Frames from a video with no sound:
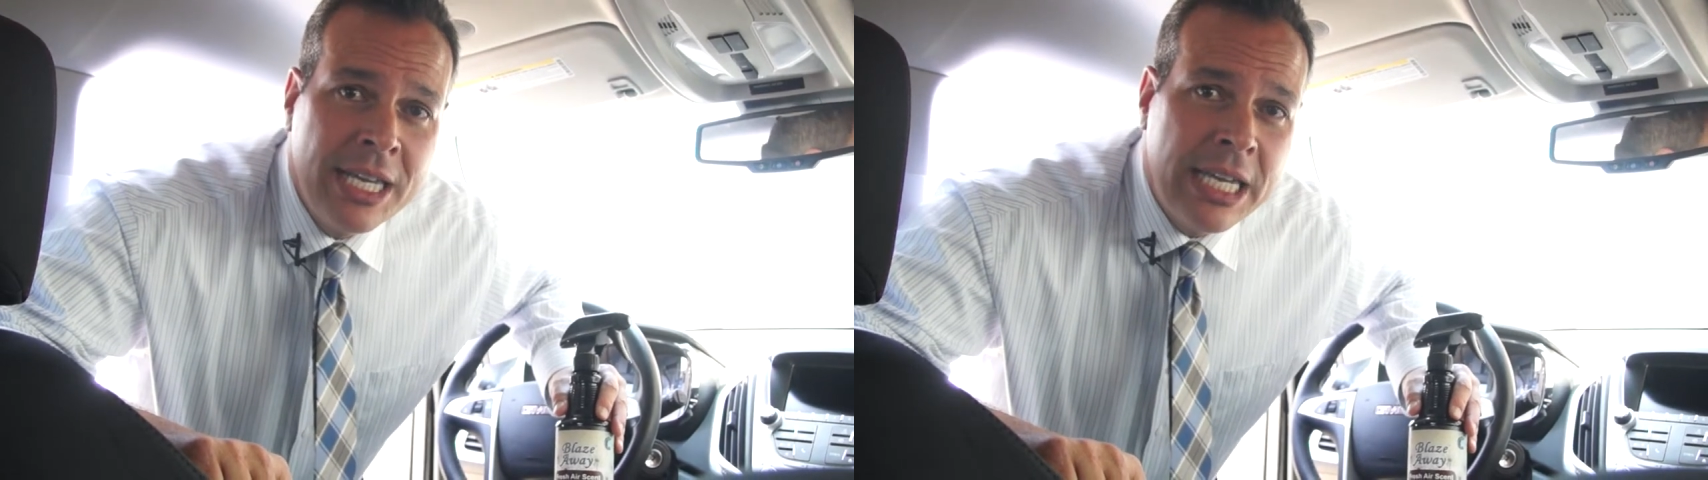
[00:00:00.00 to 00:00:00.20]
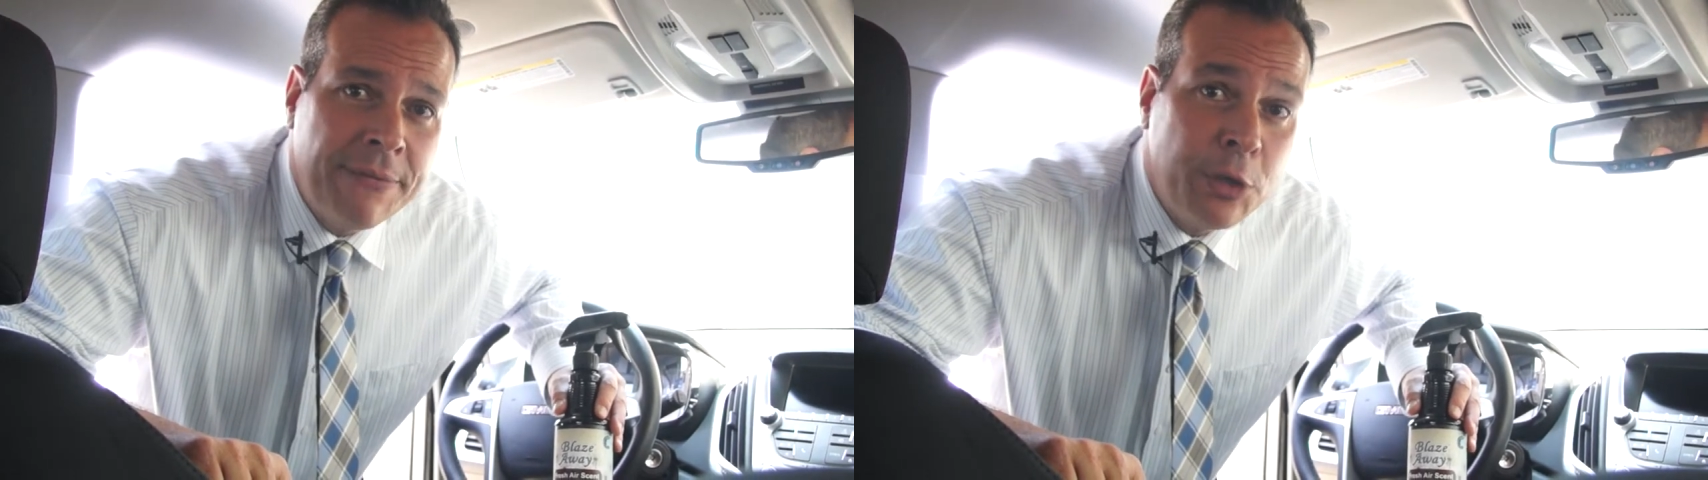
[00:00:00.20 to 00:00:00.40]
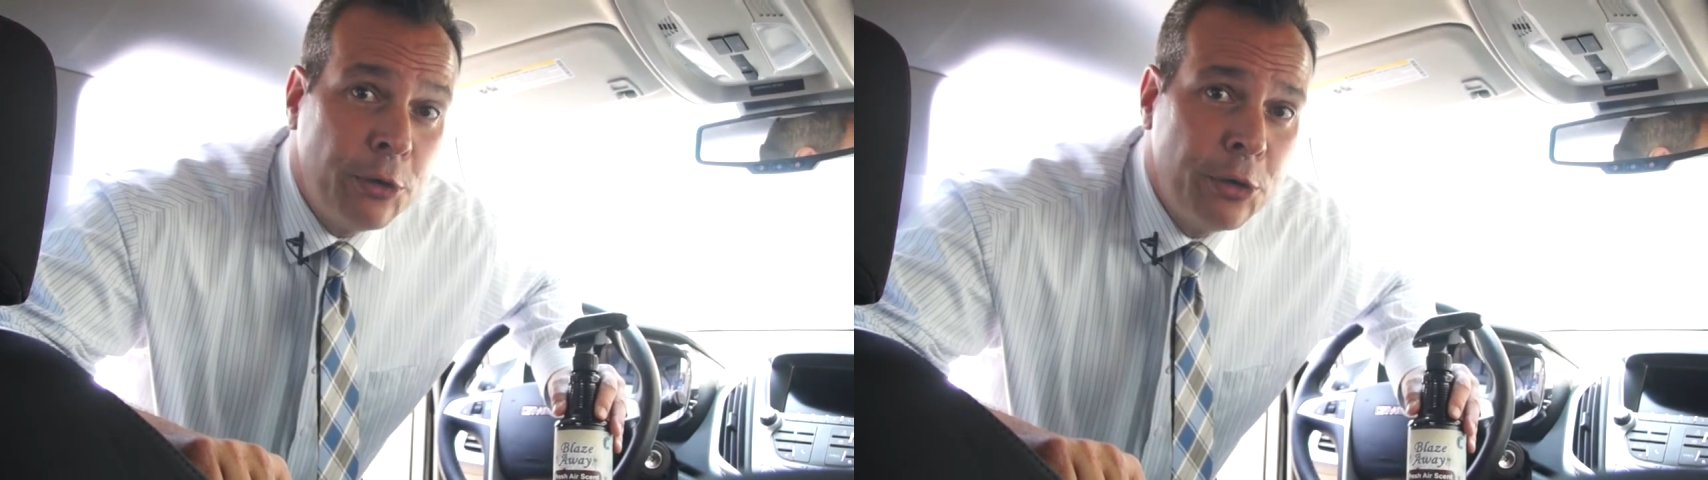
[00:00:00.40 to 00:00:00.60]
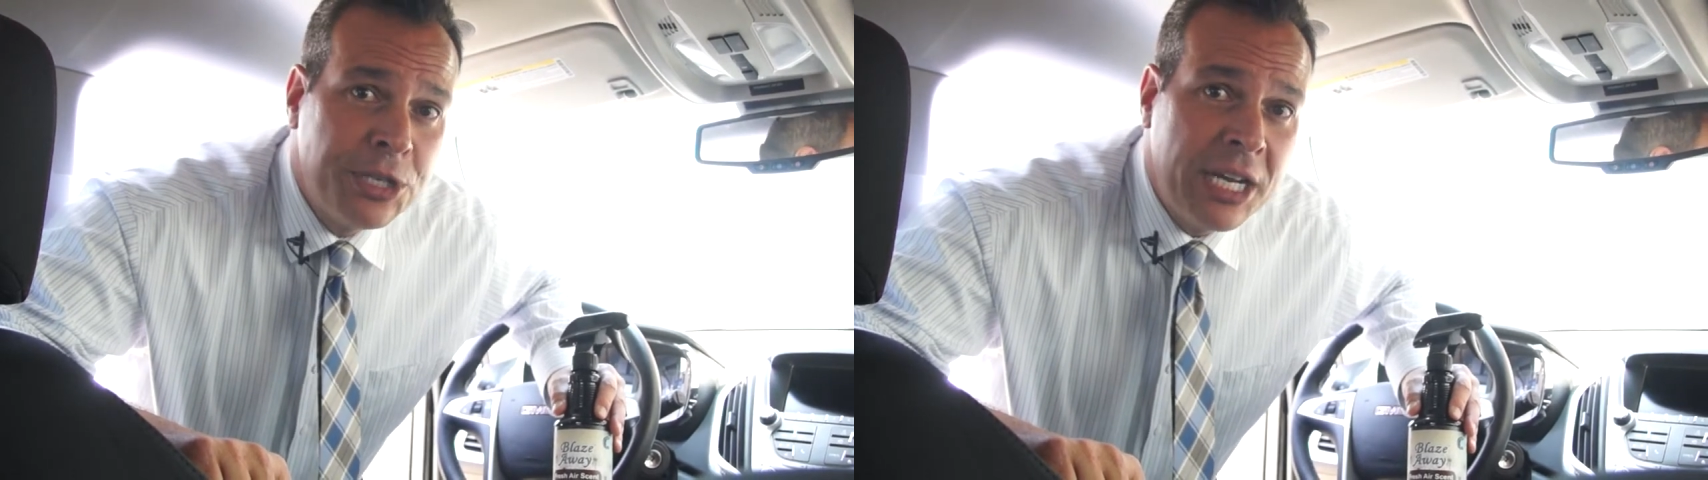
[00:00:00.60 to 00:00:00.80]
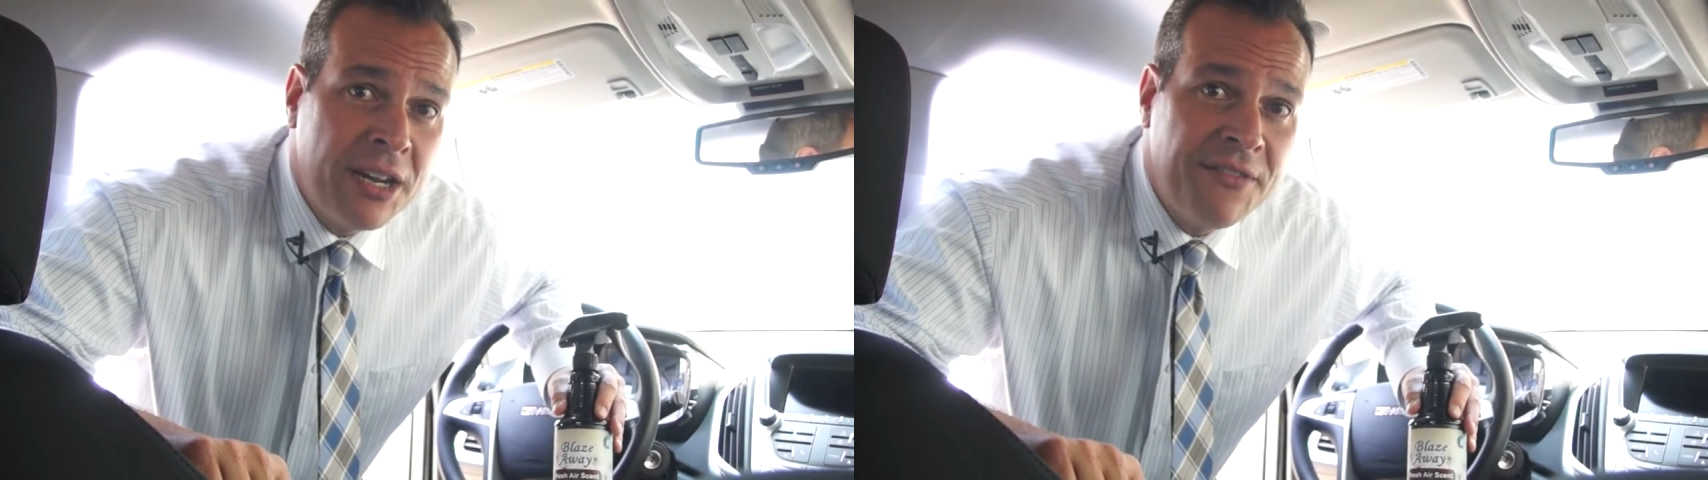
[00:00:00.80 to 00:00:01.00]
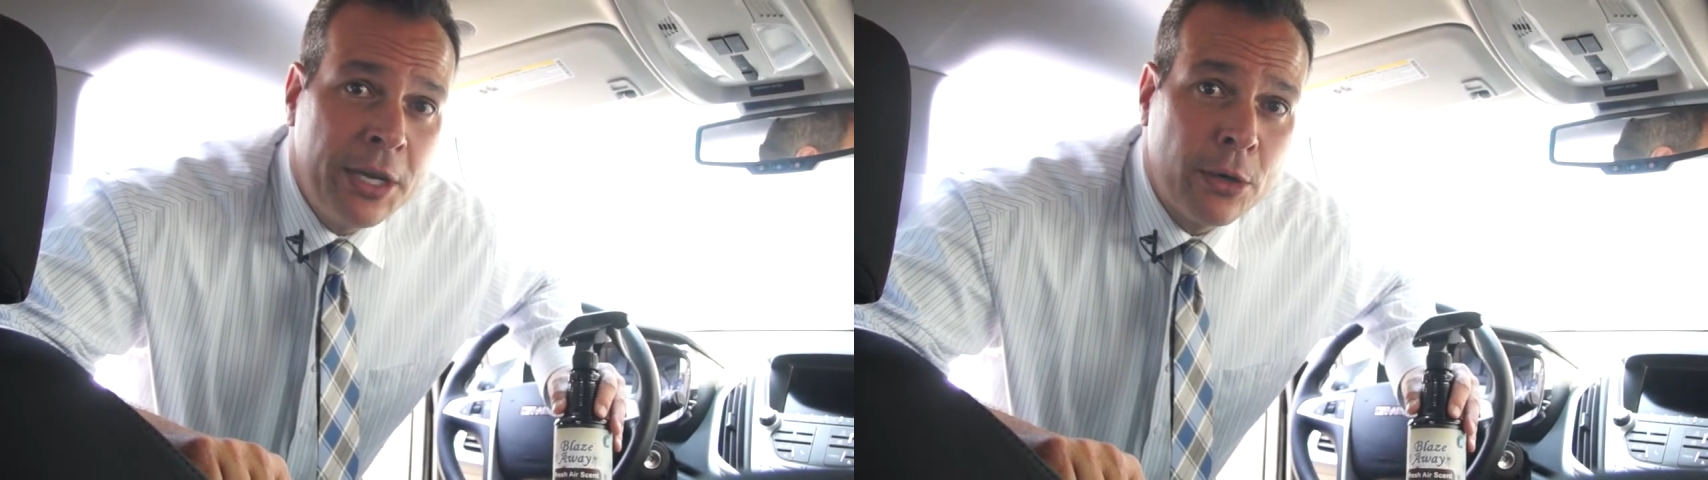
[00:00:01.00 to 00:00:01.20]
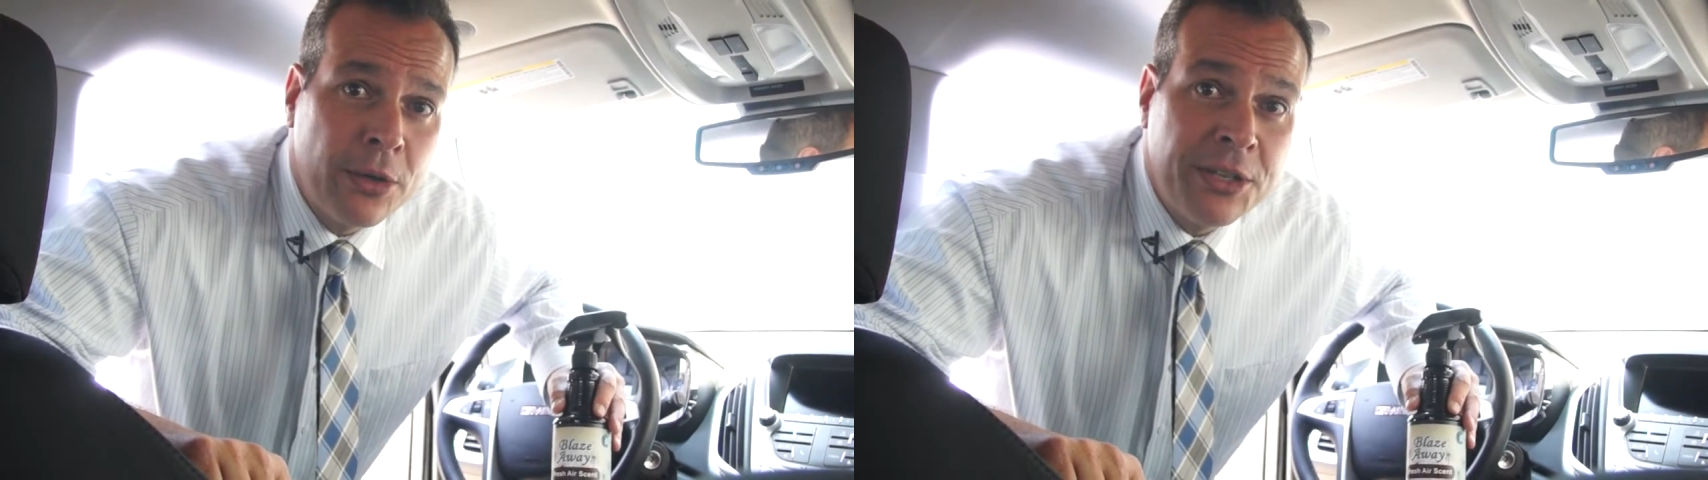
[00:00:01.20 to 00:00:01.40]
If you use it in a vehicle